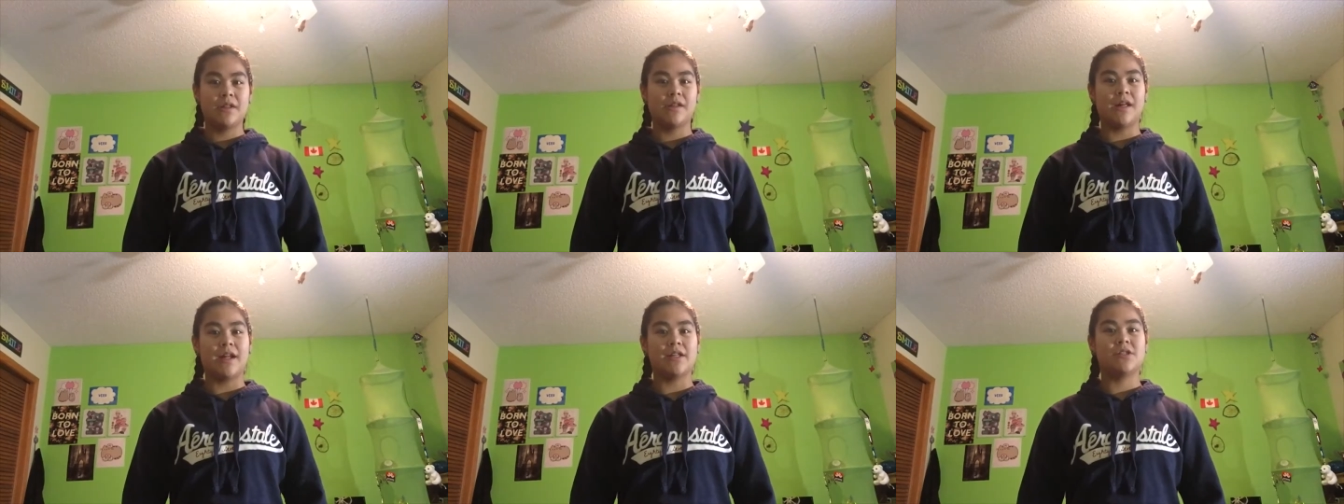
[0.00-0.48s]
and
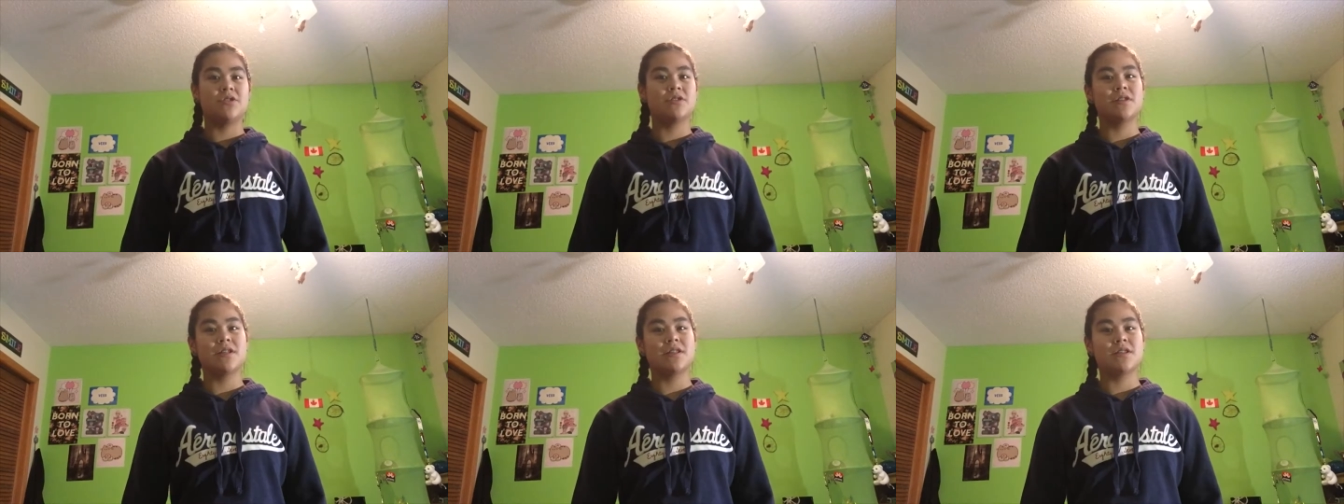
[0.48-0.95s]
that it's
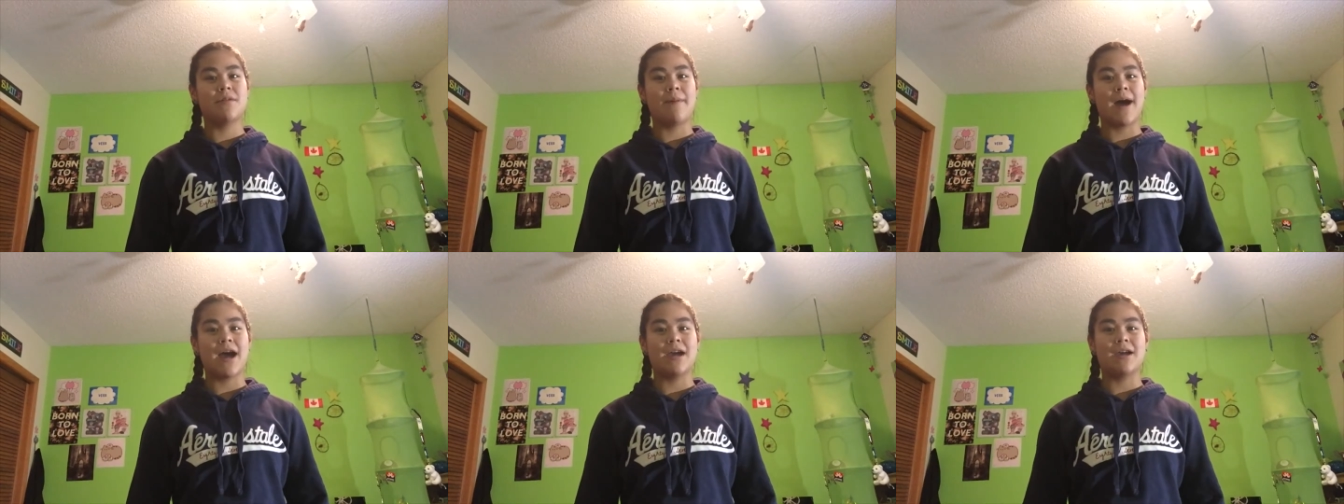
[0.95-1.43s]
useless to
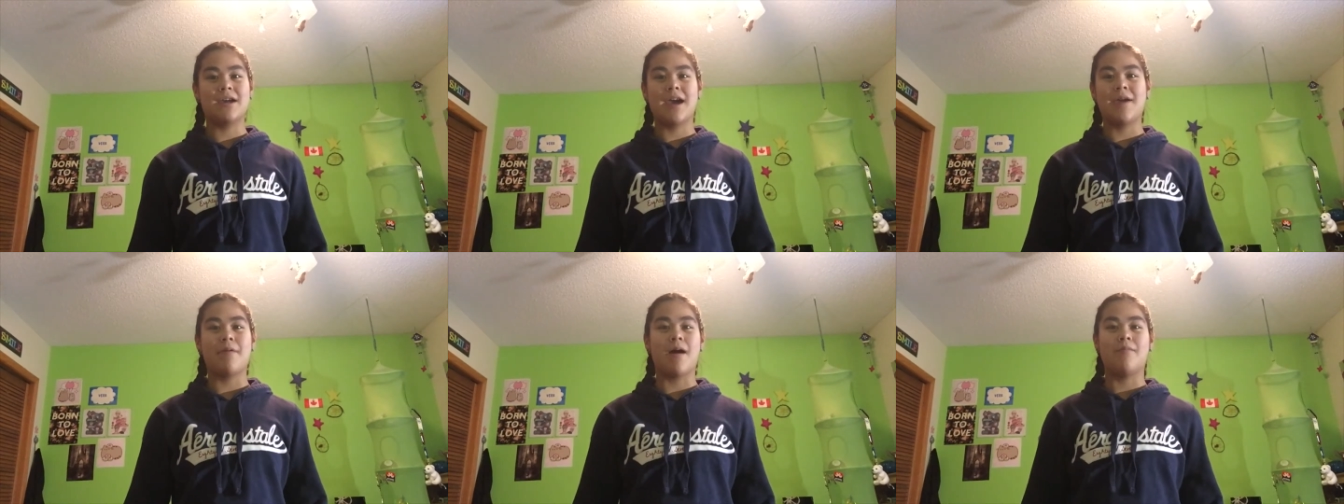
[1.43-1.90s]
buy
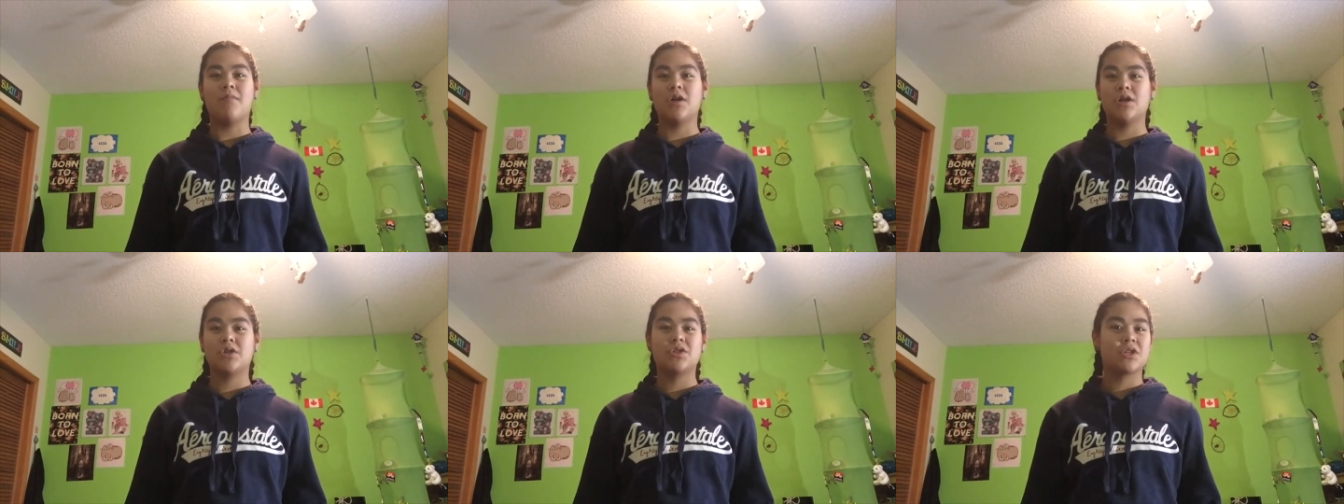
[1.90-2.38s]
K-pop
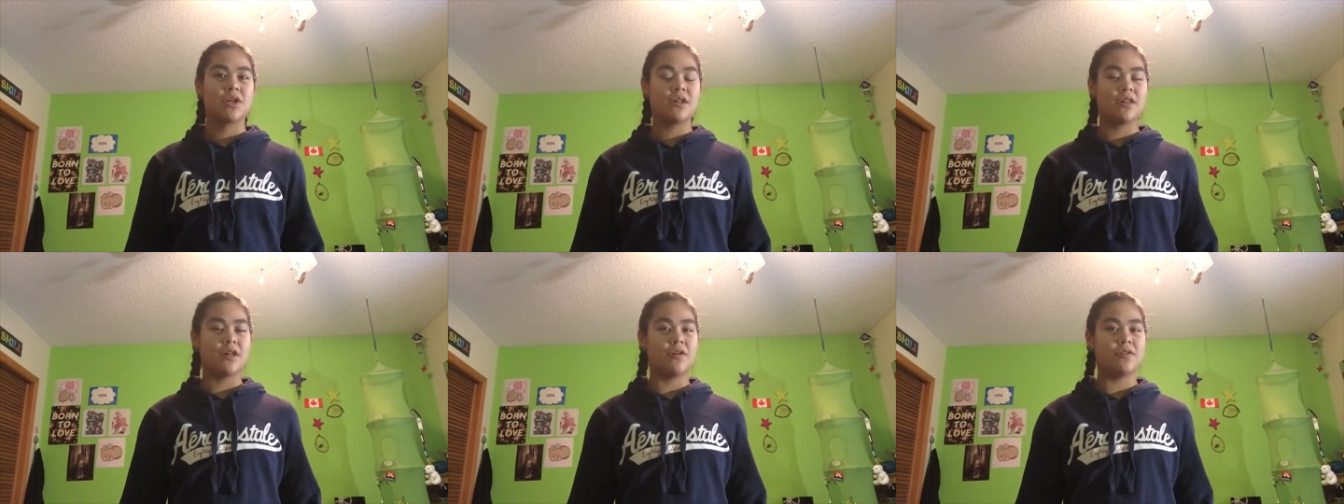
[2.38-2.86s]
merch,
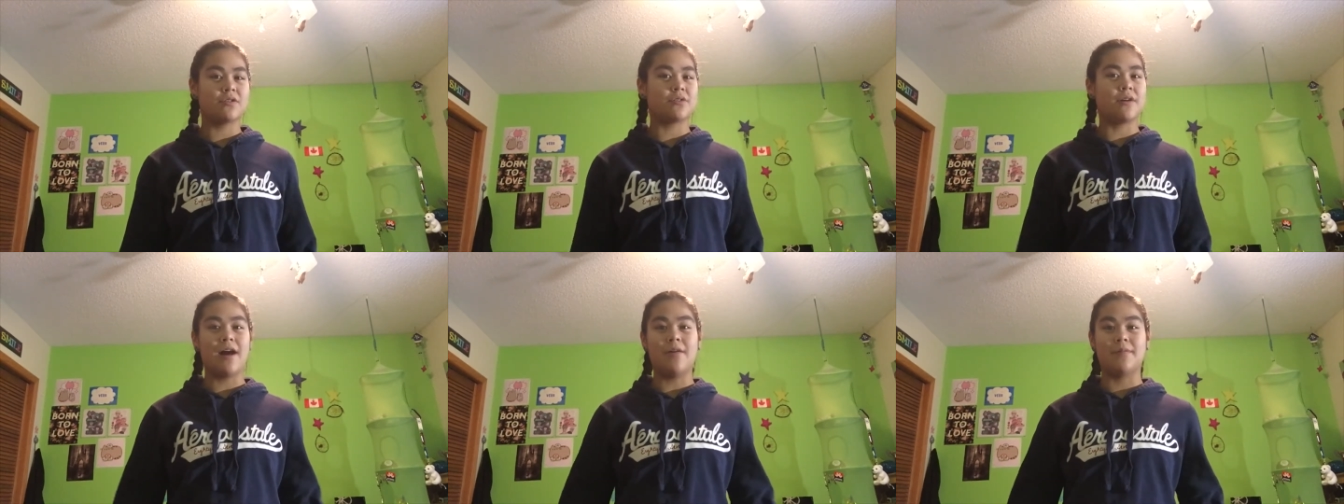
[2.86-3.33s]
clothes,
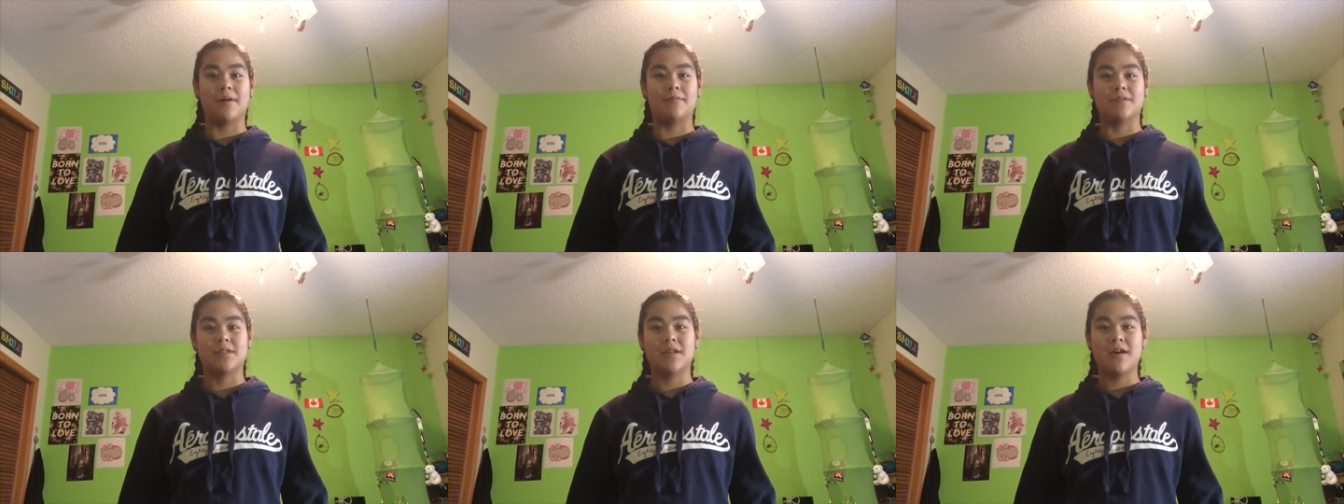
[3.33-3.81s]
or
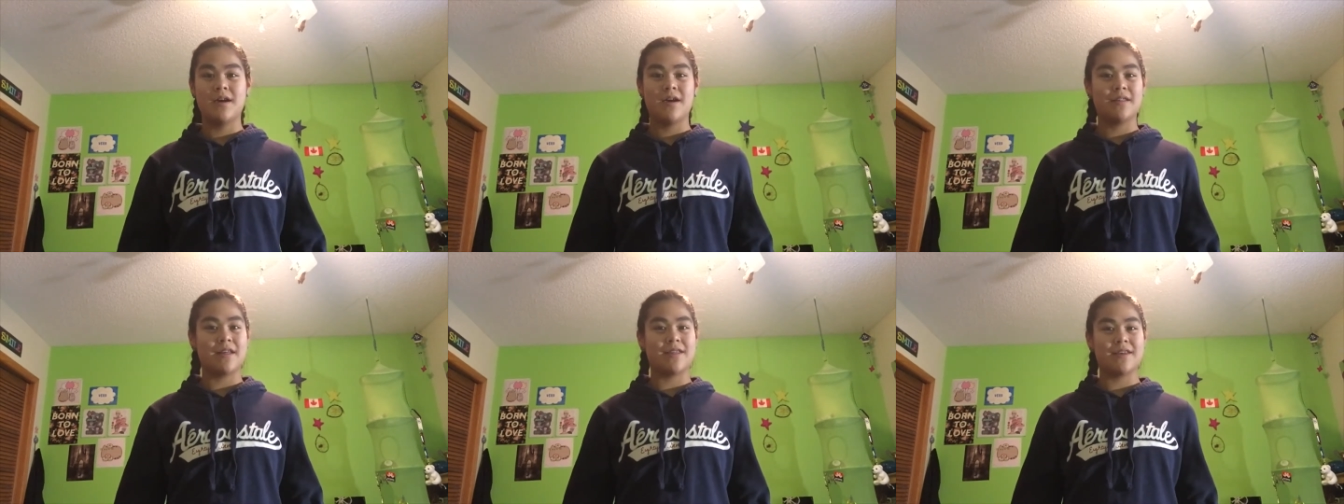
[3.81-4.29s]
albums.
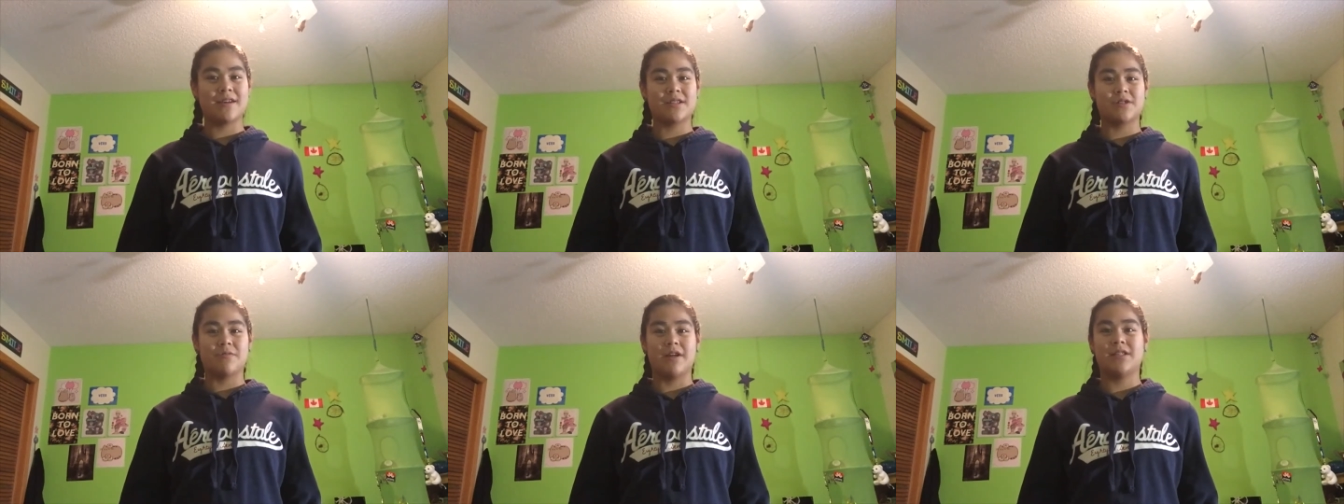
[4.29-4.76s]
They think
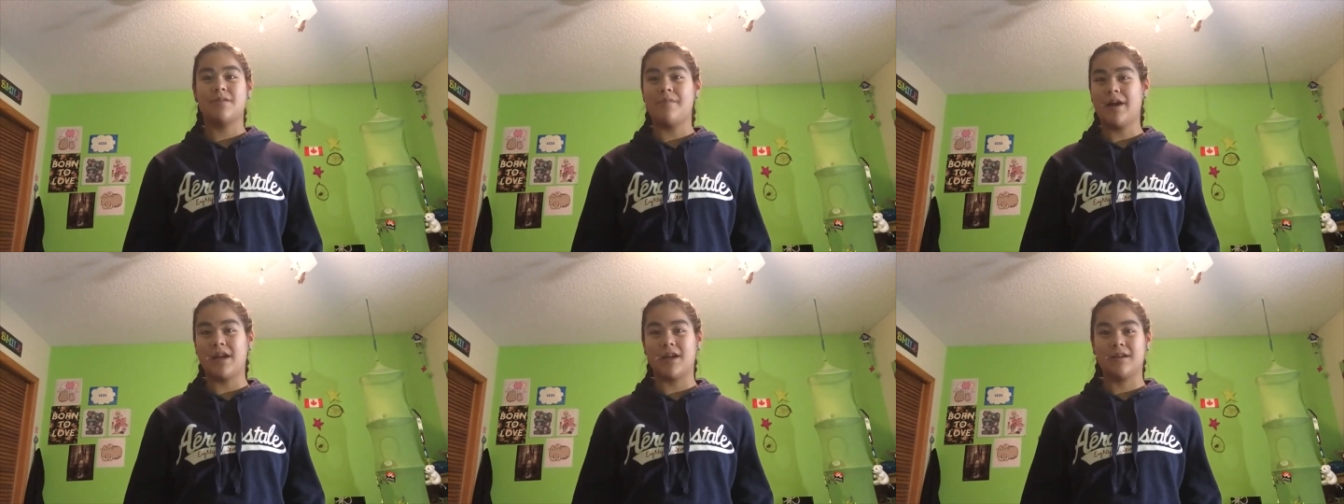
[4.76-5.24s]
it's a waste of
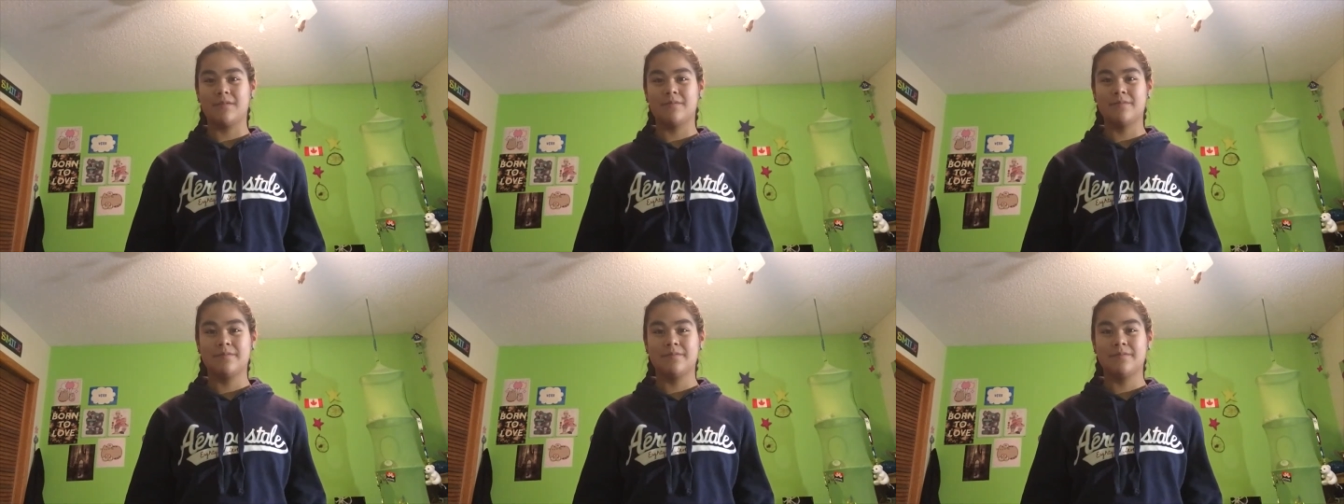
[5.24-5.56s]
money.